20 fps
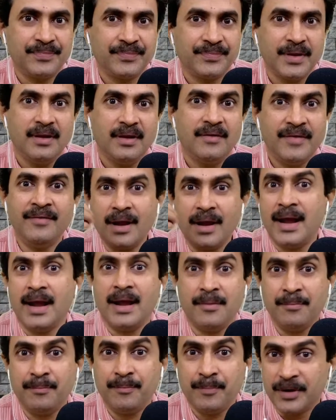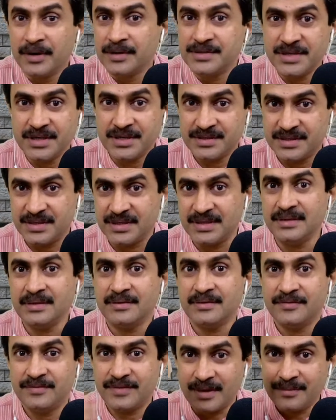whenever I am
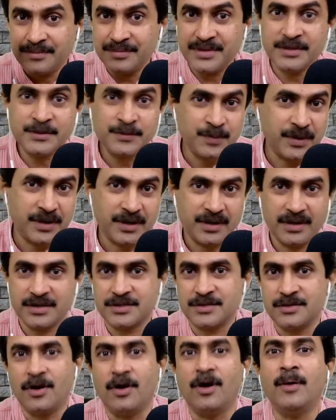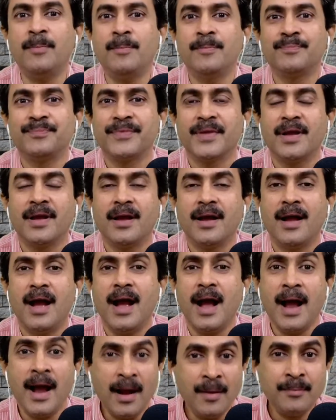purchasing from this particular shop,
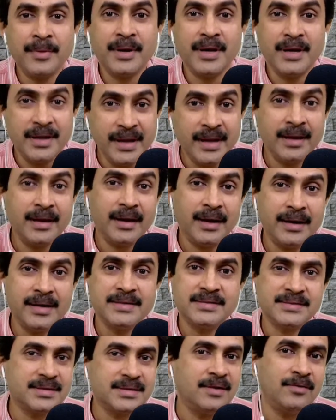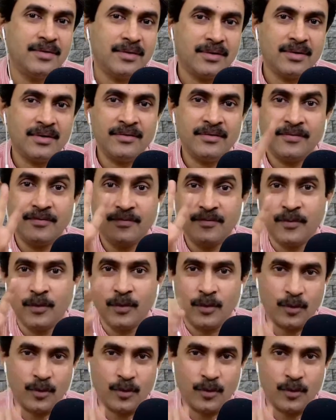I am getting a discount of 4